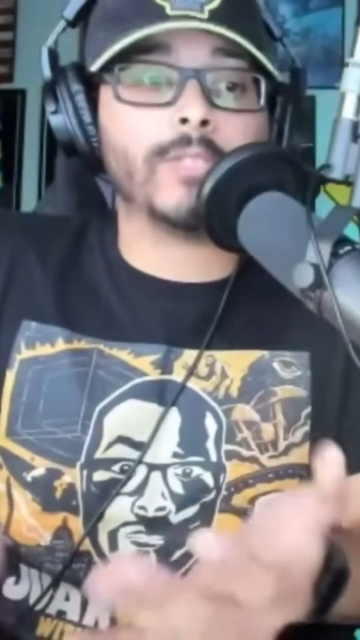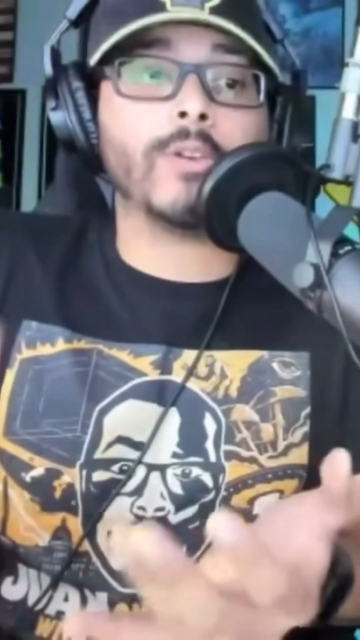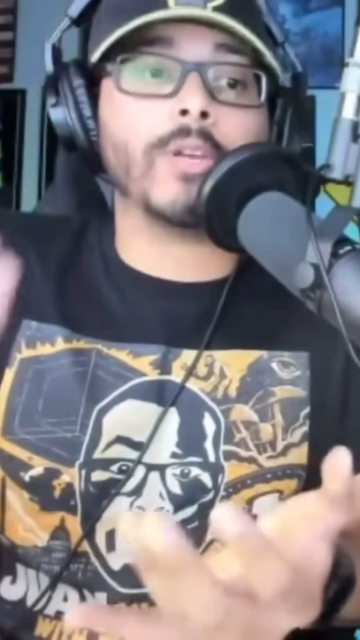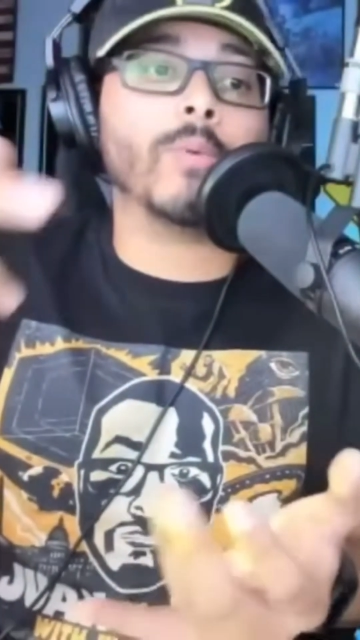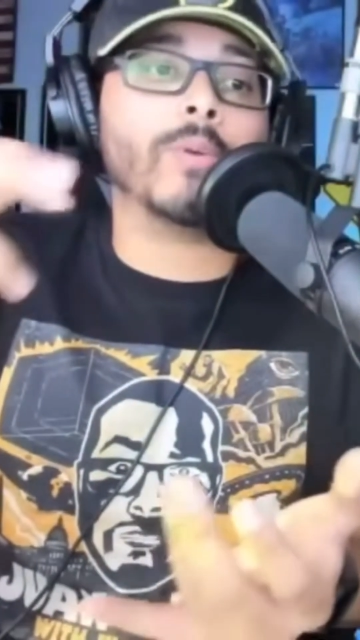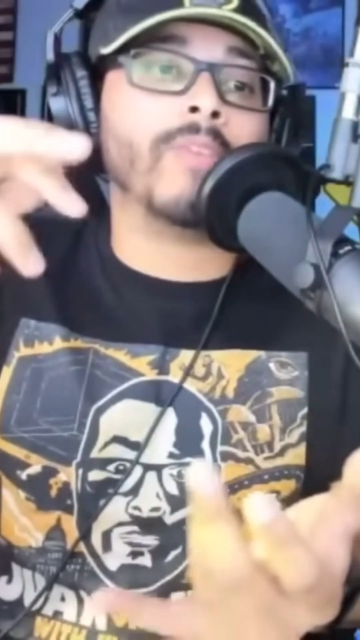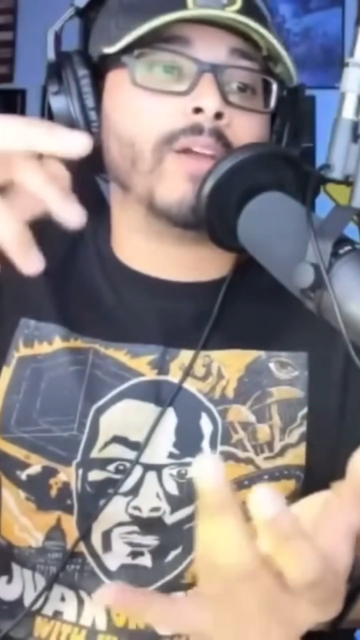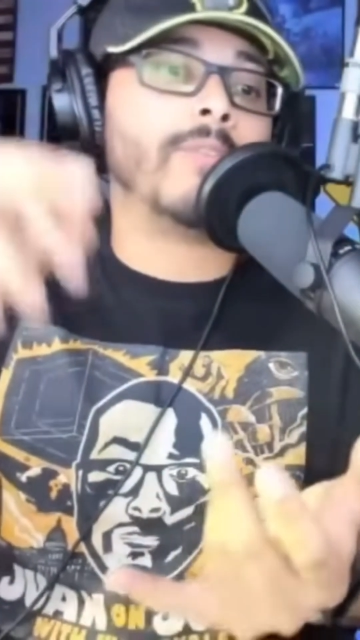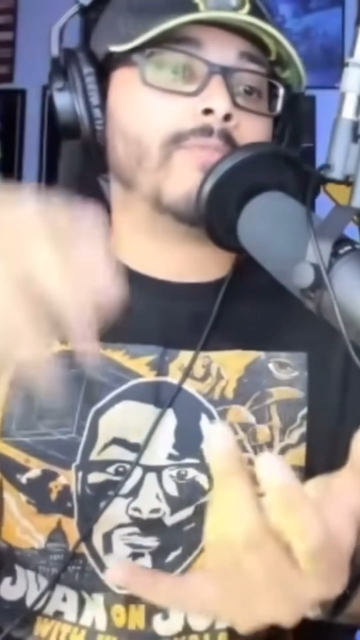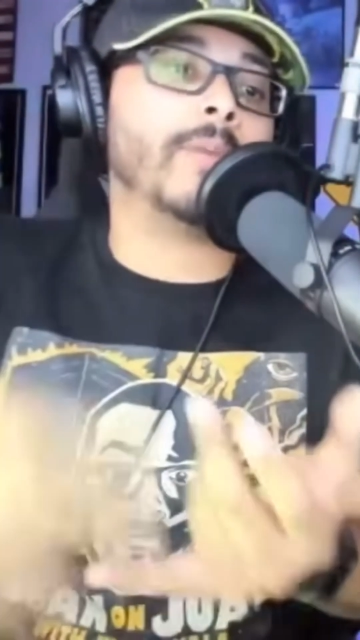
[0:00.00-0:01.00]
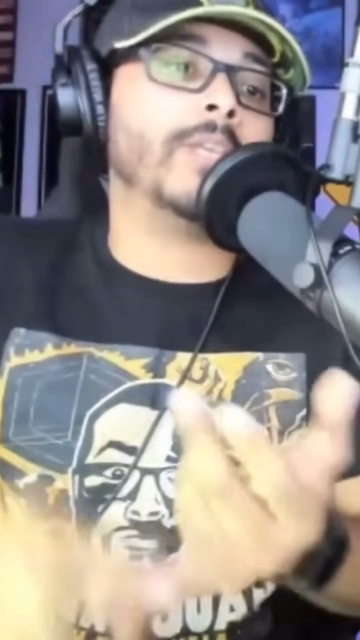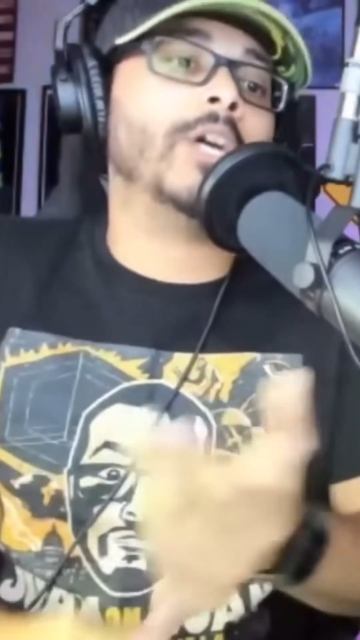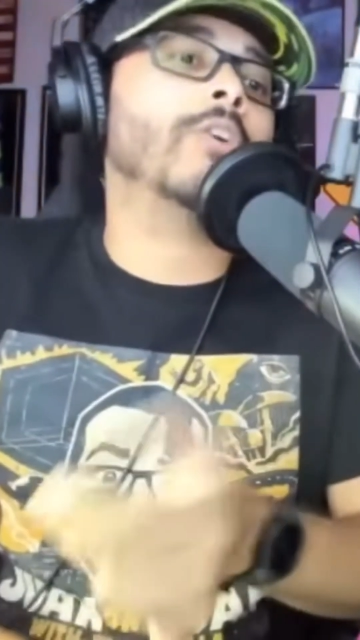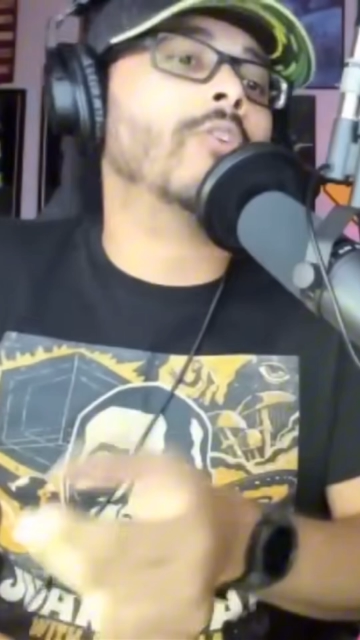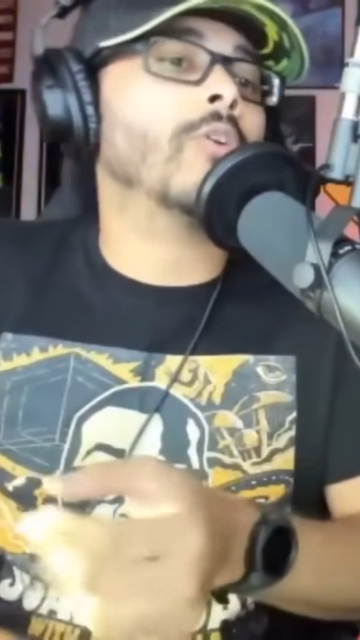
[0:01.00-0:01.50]
So it would vary from a
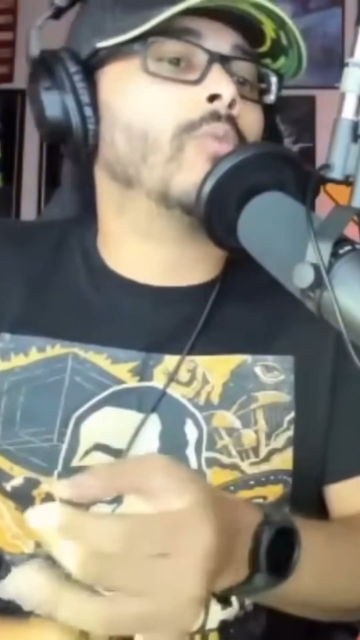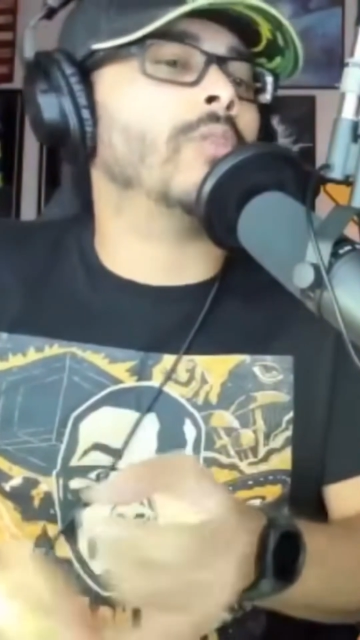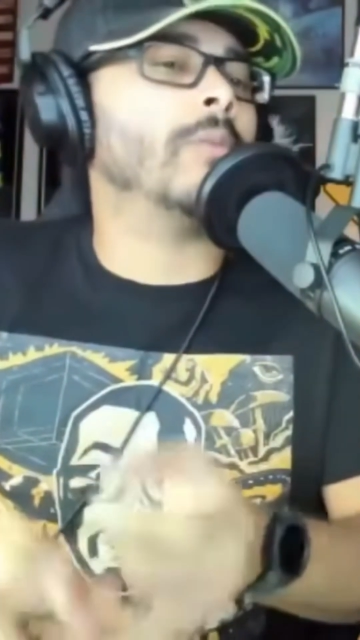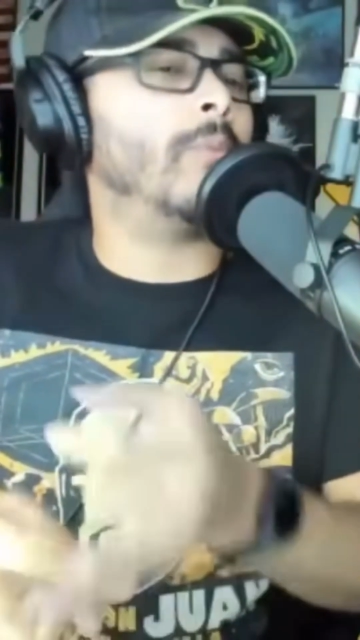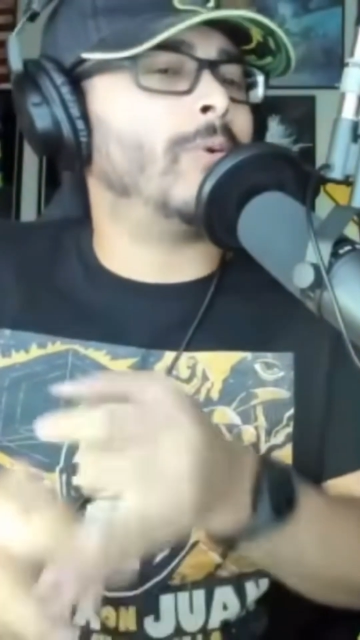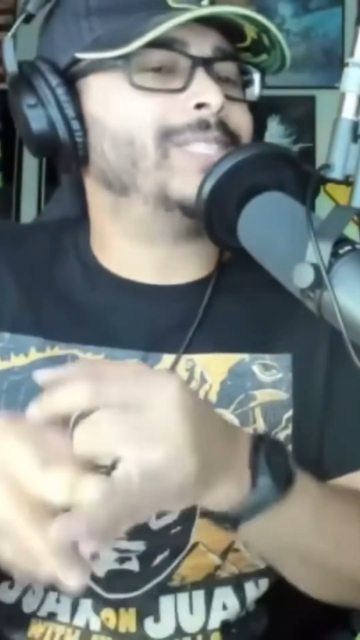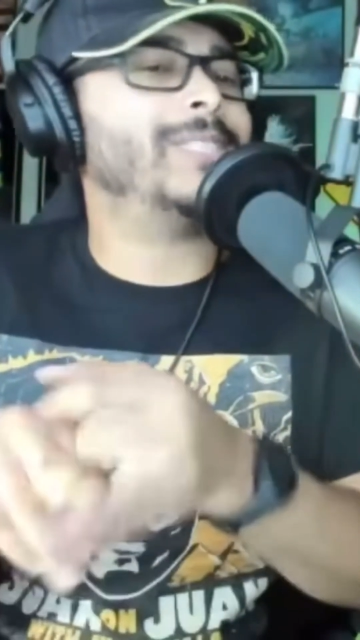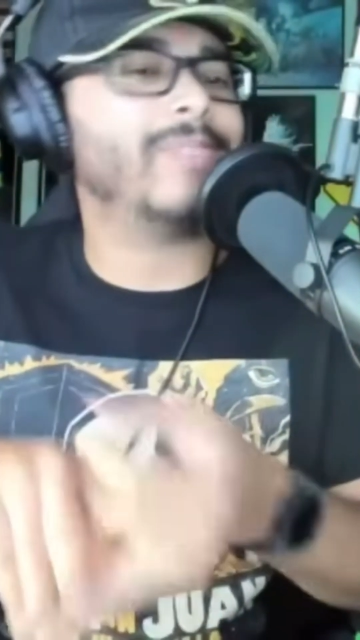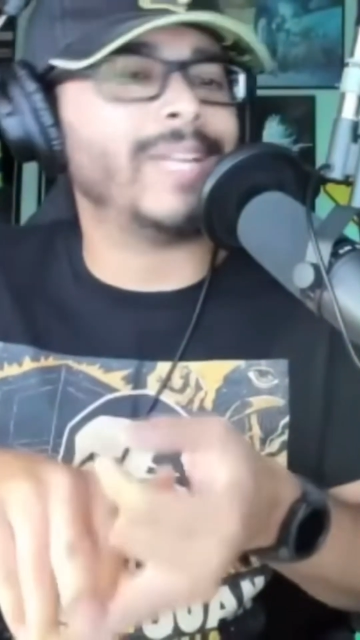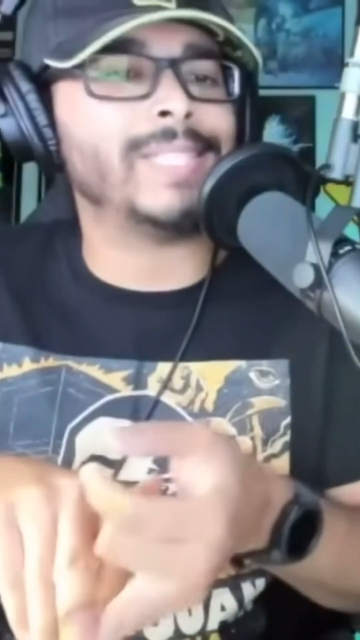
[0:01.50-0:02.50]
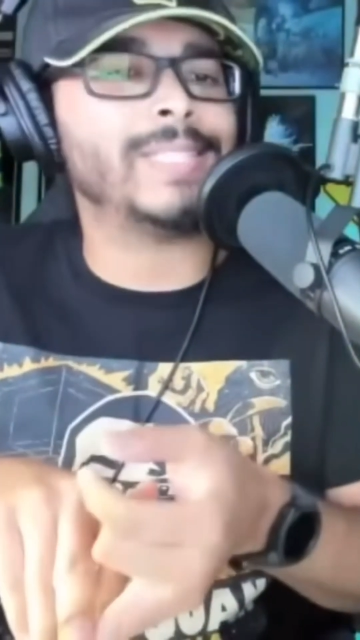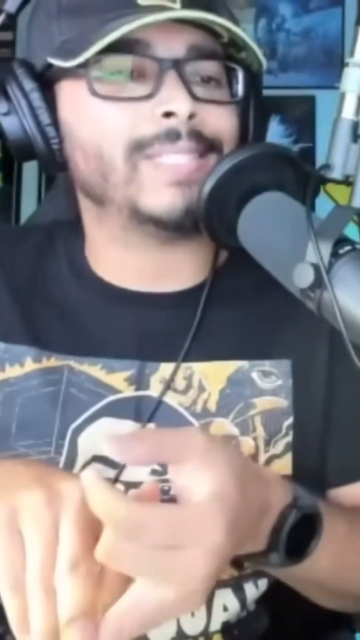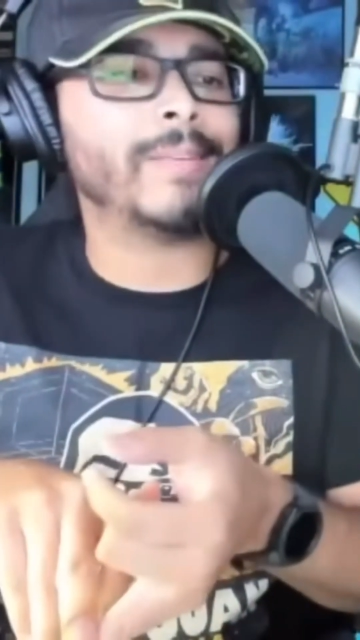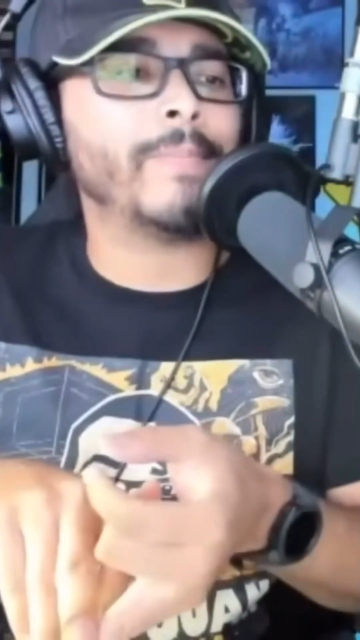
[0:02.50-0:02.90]
young girl with a boy's face